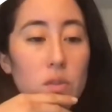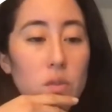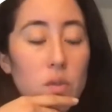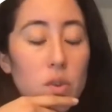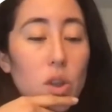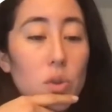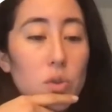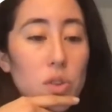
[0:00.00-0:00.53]

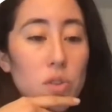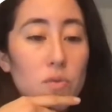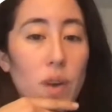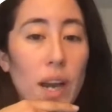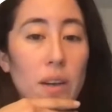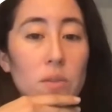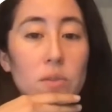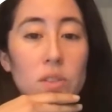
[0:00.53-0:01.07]
closing
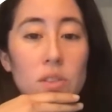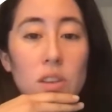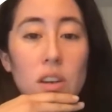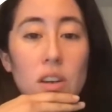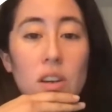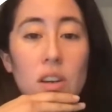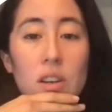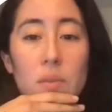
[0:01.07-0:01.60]
rounds.
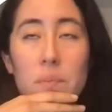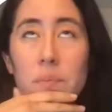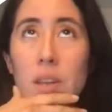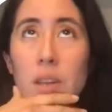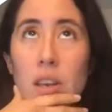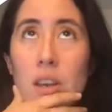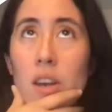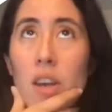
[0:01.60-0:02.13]

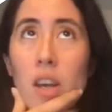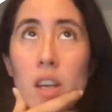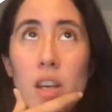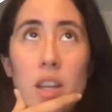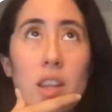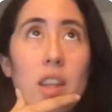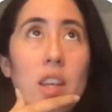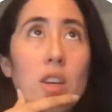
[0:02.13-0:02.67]

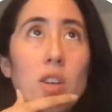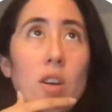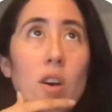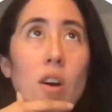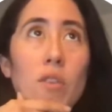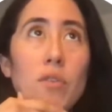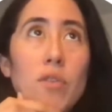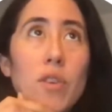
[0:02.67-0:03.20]
Can think
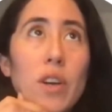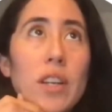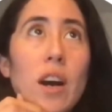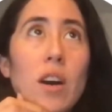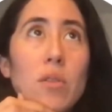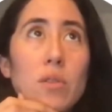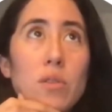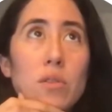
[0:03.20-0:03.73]
of right
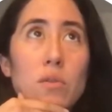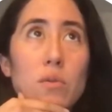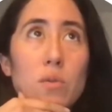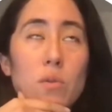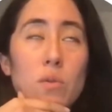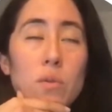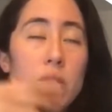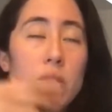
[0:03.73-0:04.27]
now is
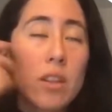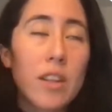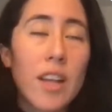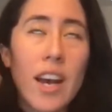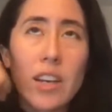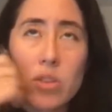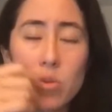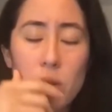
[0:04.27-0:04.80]
the
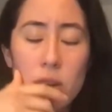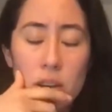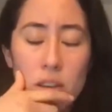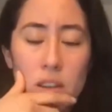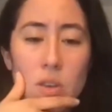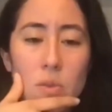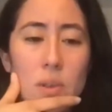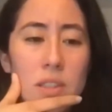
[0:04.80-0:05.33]
last one. I
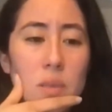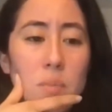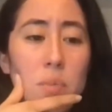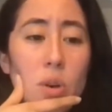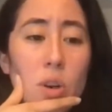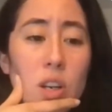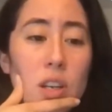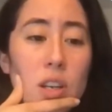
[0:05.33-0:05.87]
think it was the
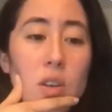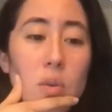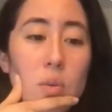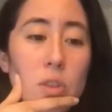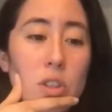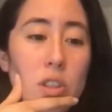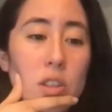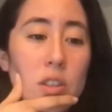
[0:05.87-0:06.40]
poly,
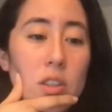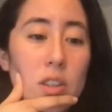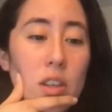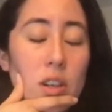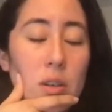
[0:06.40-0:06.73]
which is